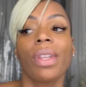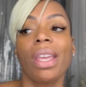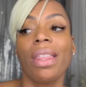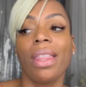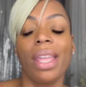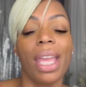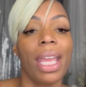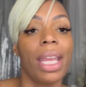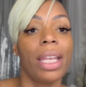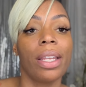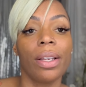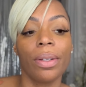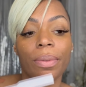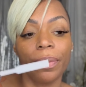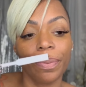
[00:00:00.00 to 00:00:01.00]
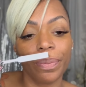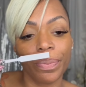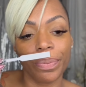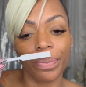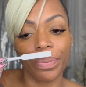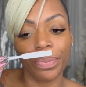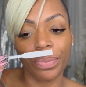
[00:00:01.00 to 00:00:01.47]
then
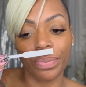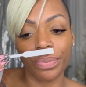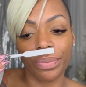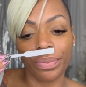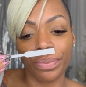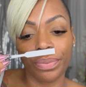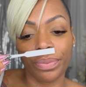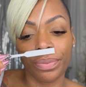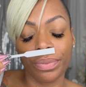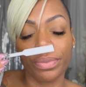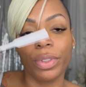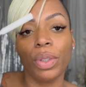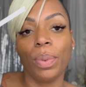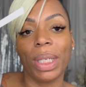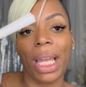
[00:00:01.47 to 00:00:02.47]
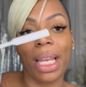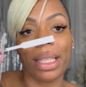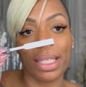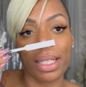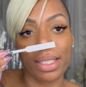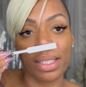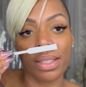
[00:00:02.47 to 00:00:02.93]
you would like
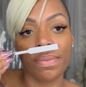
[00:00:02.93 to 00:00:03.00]
this.